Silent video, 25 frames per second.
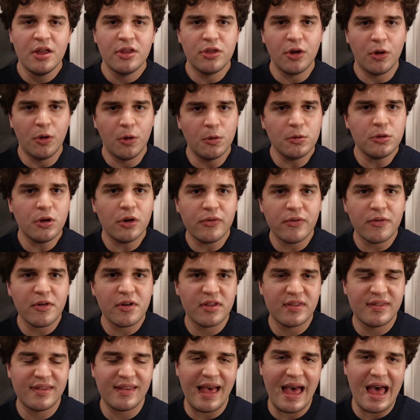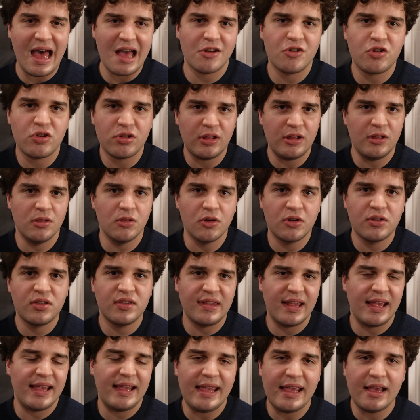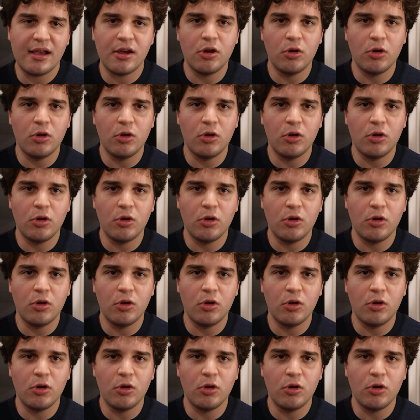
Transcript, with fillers: The Holdovers actually looks like it